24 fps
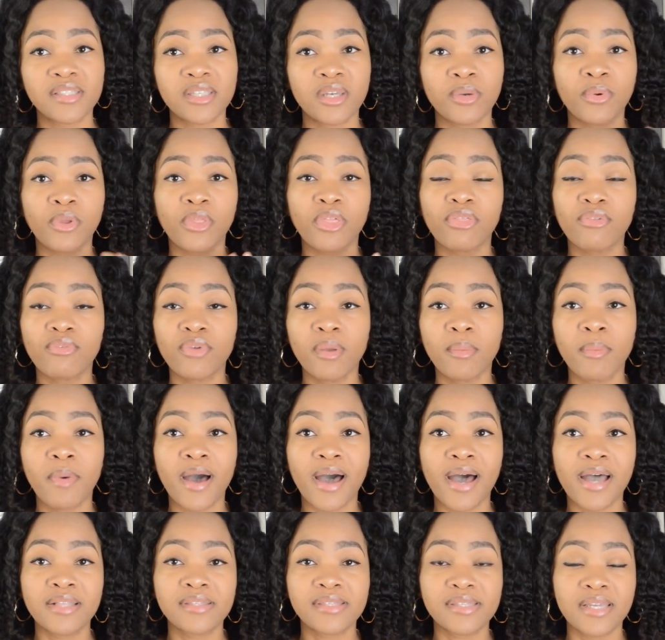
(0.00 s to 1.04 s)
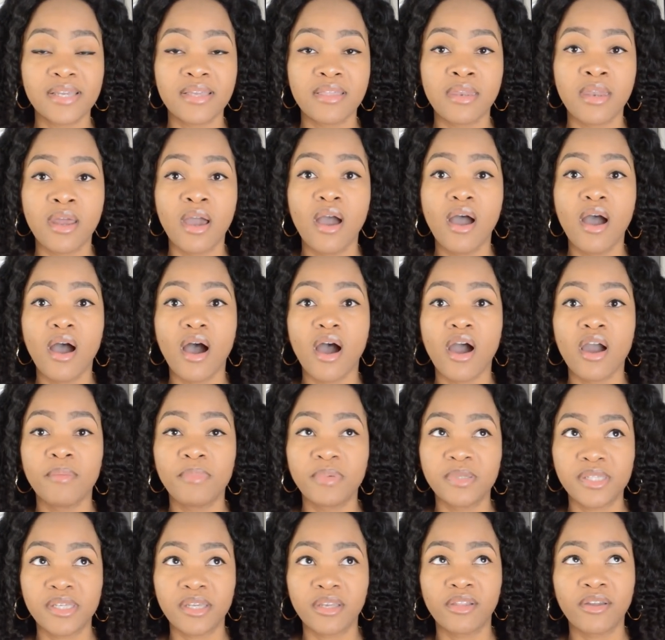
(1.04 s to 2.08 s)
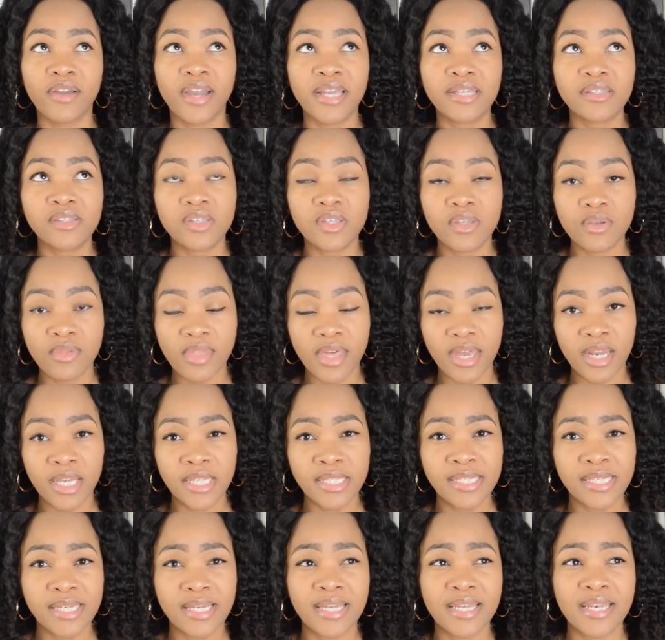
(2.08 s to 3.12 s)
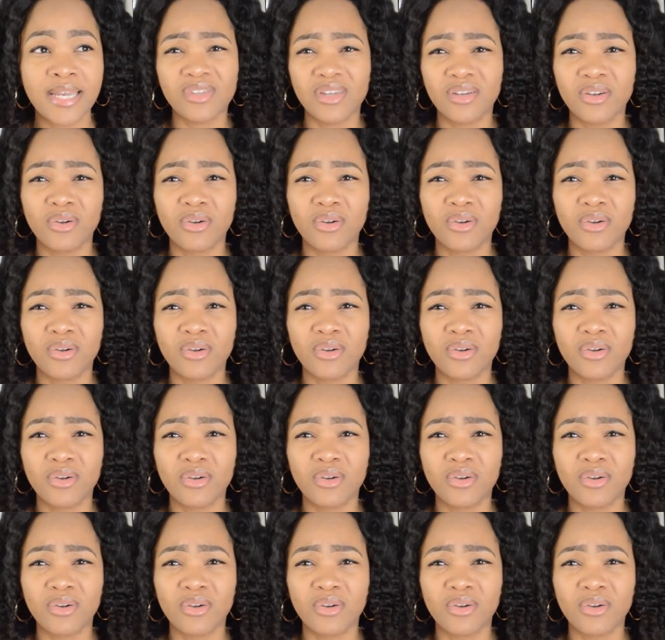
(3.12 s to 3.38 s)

There were three pods in our particular ICU that I did,